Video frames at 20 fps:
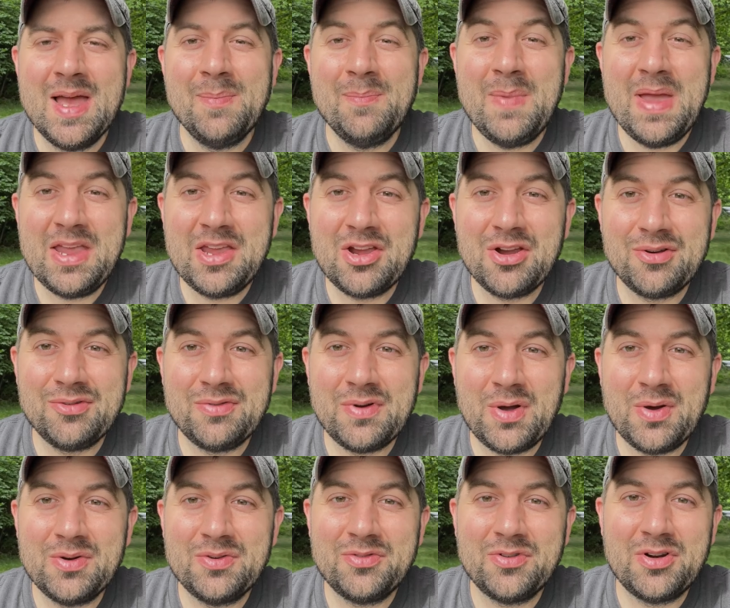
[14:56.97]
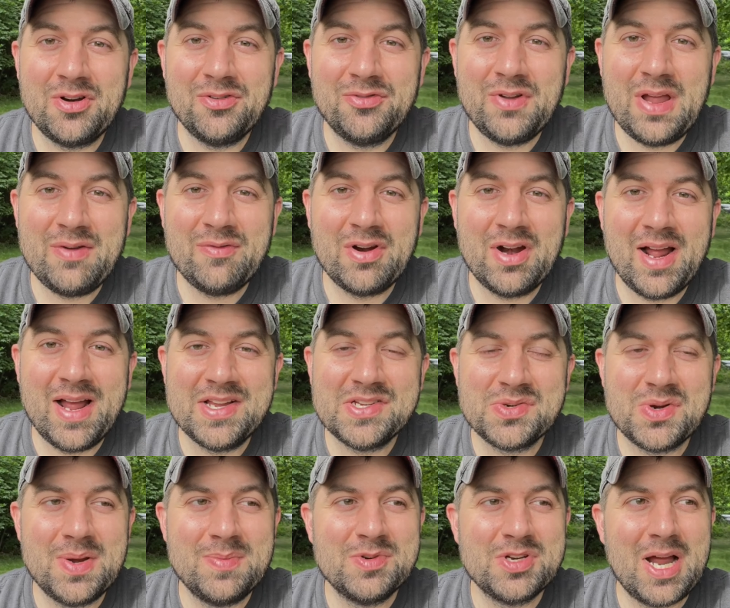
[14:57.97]
Make your vote for your favorite ice
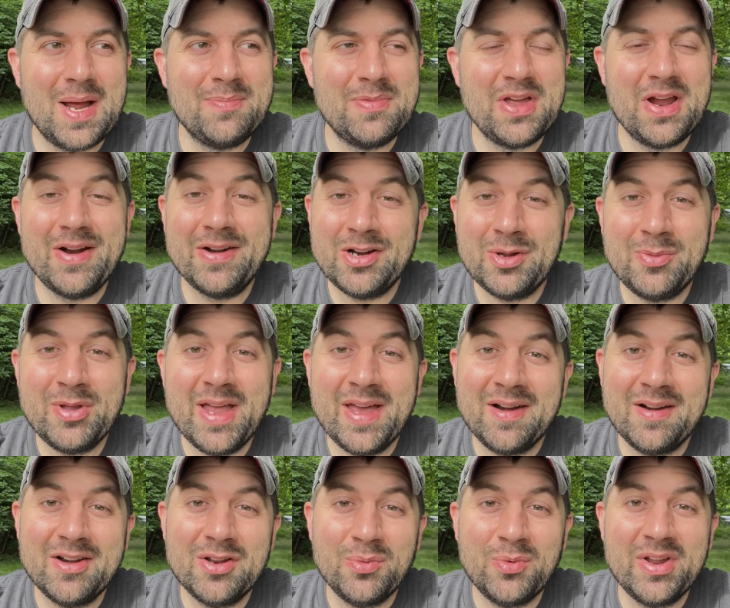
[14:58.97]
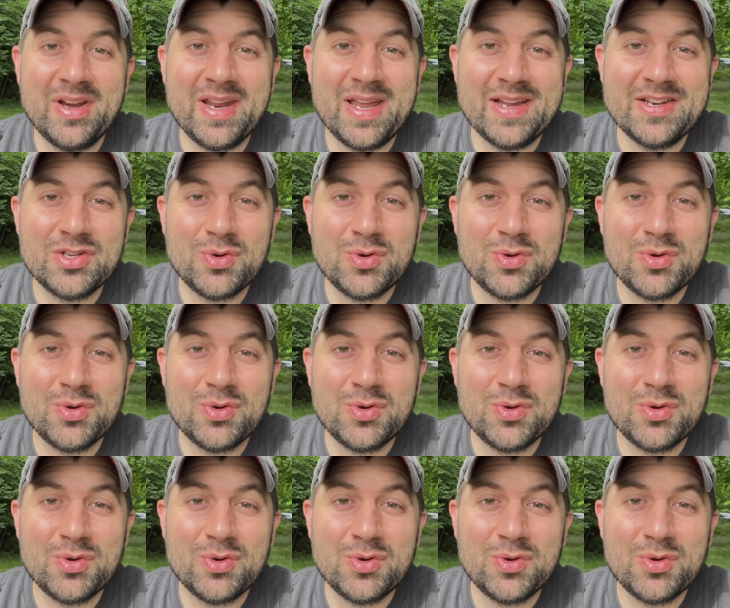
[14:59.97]
cream shop there, and you'll be entered to win a